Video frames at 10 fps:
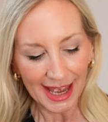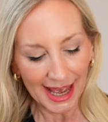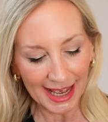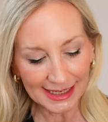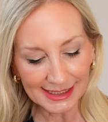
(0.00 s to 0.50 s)

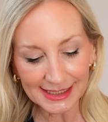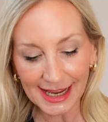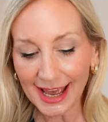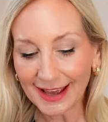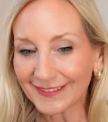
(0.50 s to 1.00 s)
And
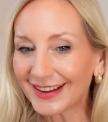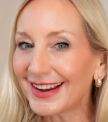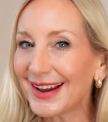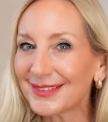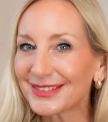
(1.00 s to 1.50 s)
yeah, I
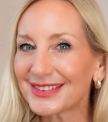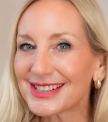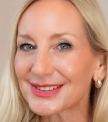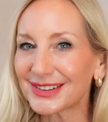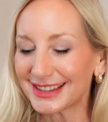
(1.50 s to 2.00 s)
hope you
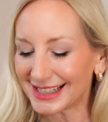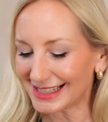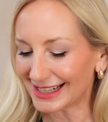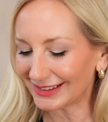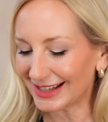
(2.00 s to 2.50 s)
enjoyed this
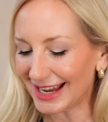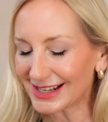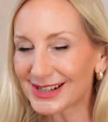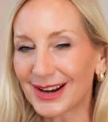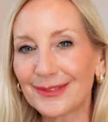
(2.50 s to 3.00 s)
little
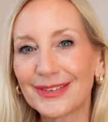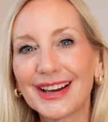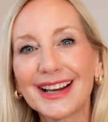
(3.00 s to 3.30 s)
catch up.